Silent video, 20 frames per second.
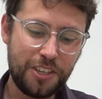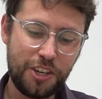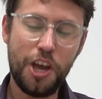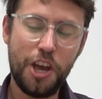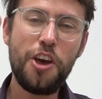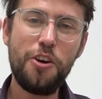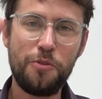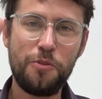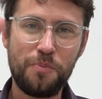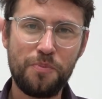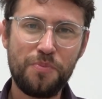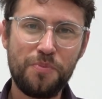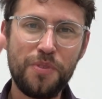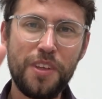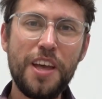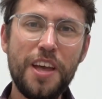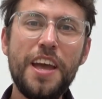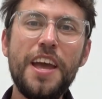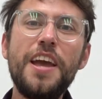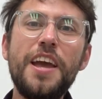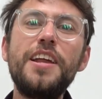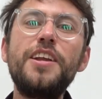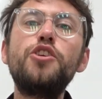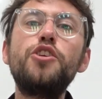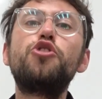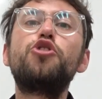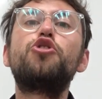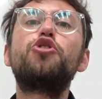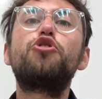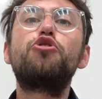2,
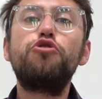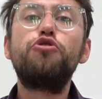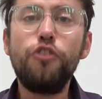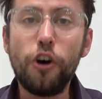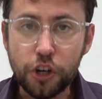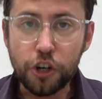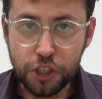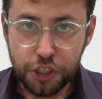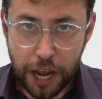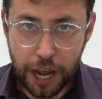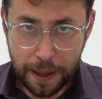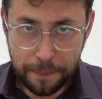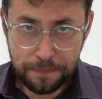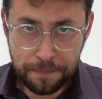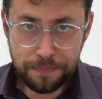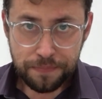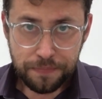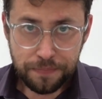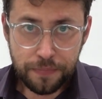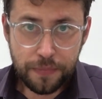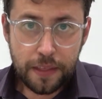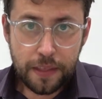structure.